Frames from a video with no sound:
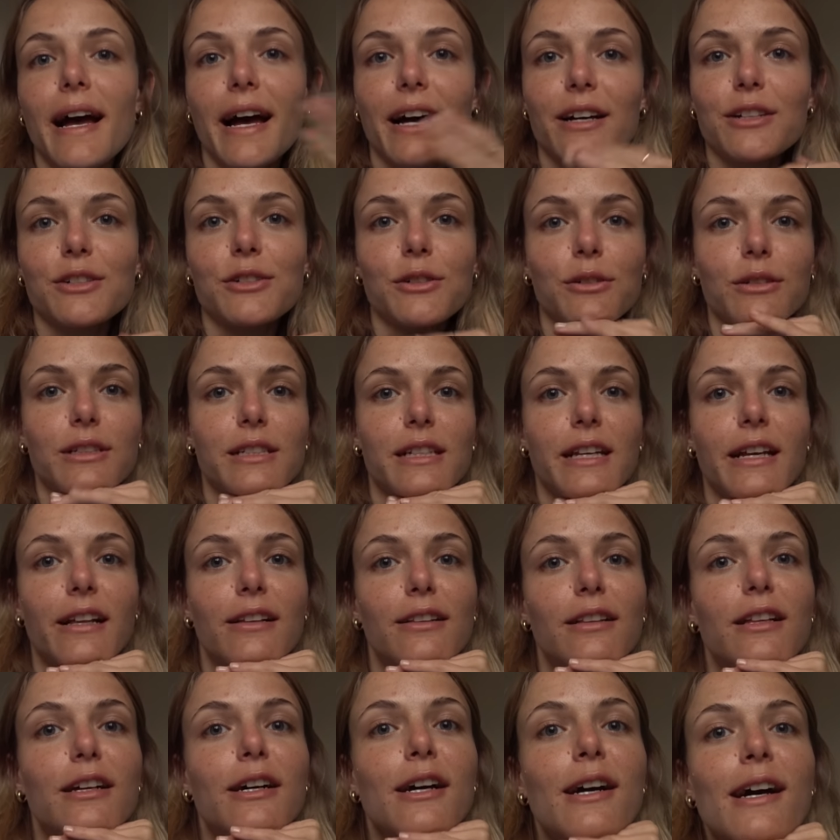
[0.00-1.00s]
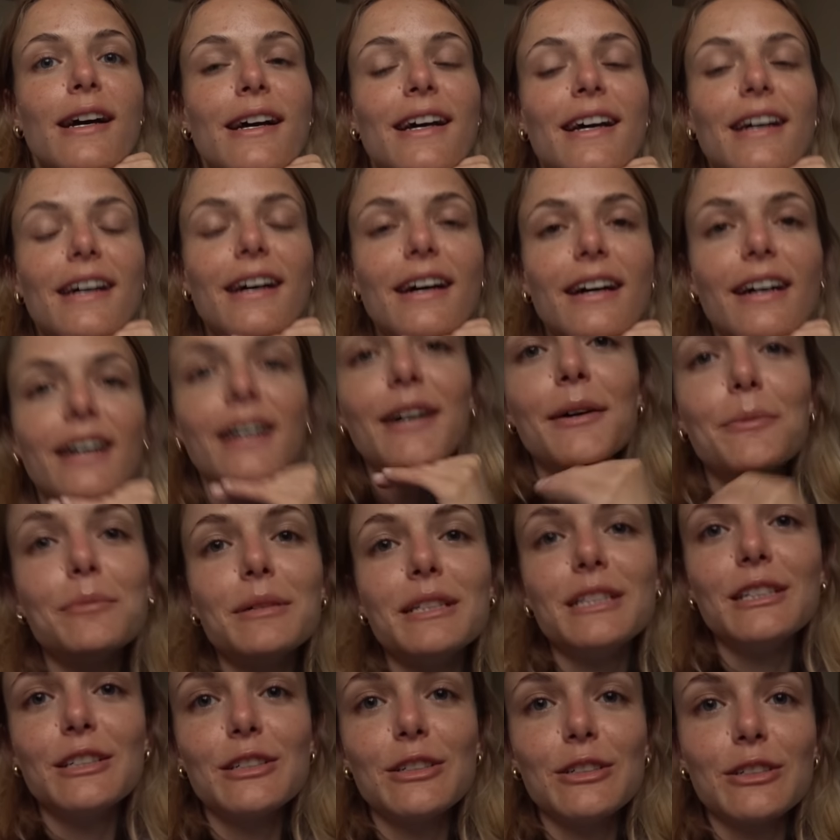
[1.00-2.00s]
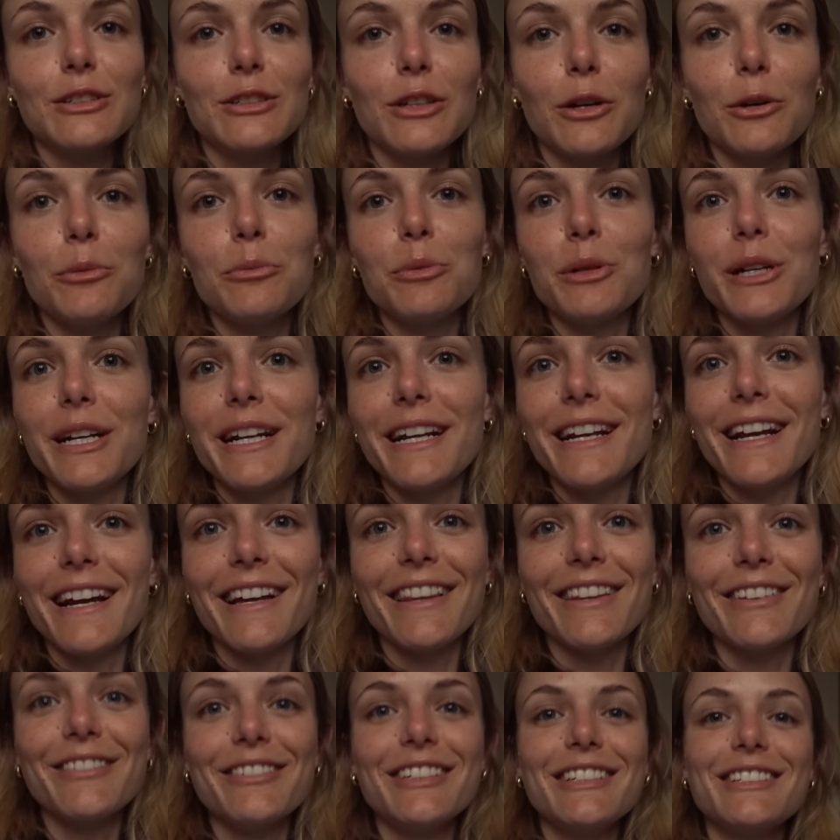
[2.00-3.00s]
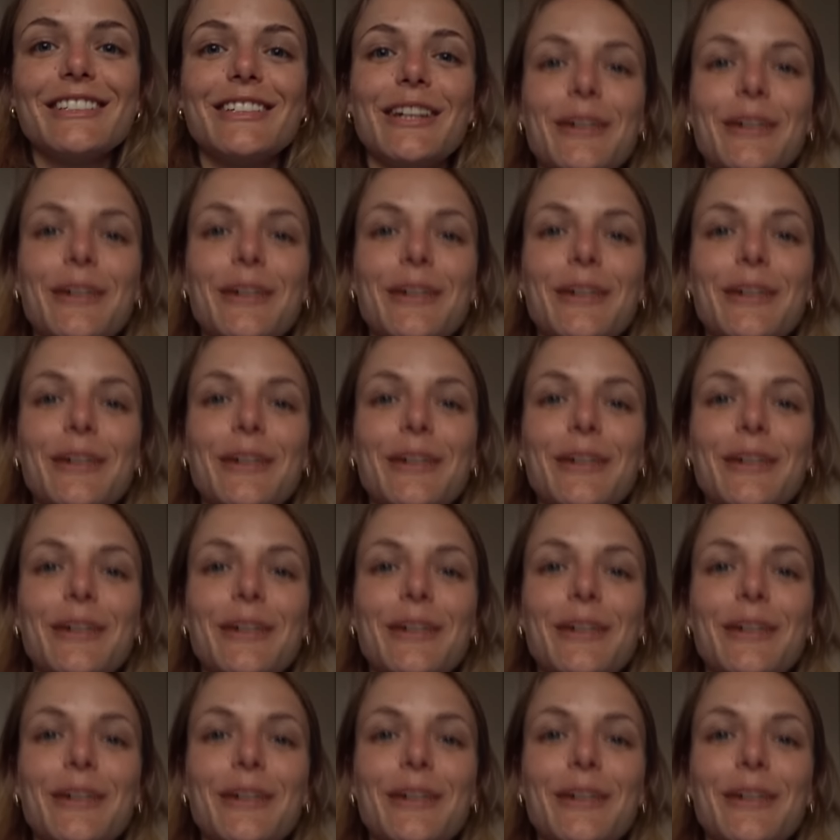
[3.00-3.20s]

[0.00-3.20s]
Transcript: actual silk. And it's just so pretty. I love it